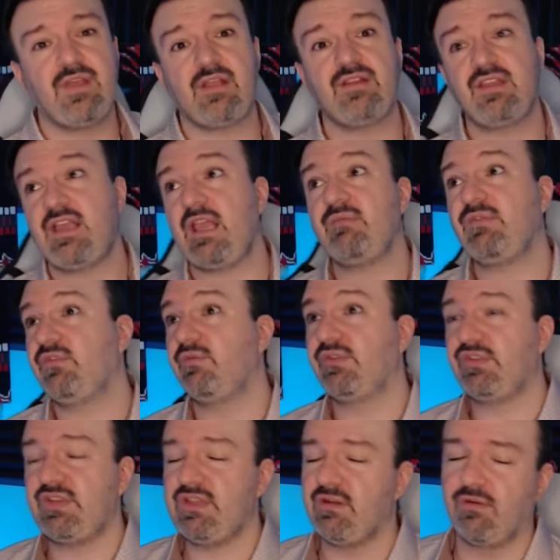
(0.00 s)
that the game is
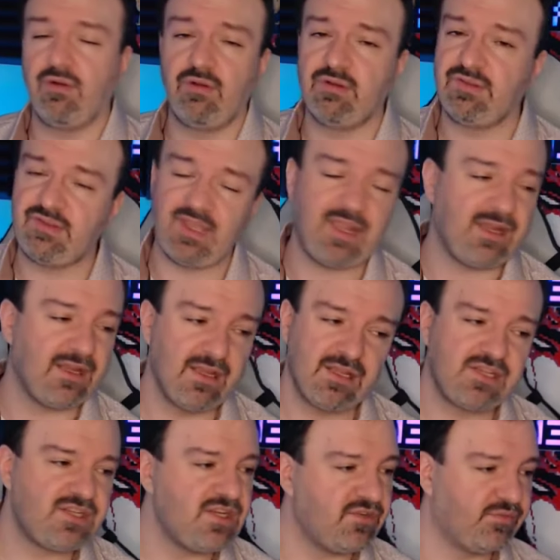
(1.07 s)
almost a year old, it's like
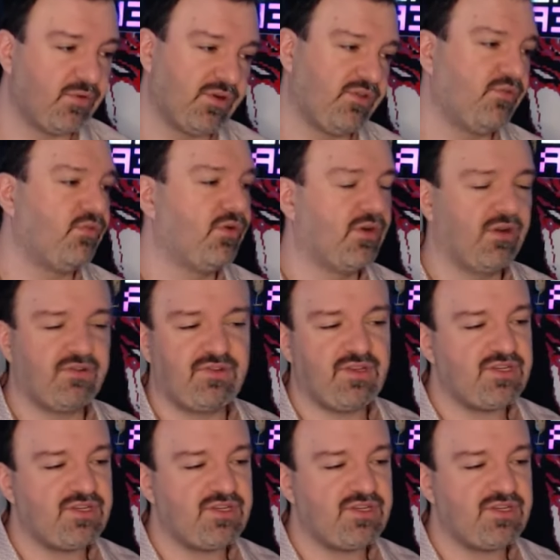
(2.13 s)
she is one of the worst.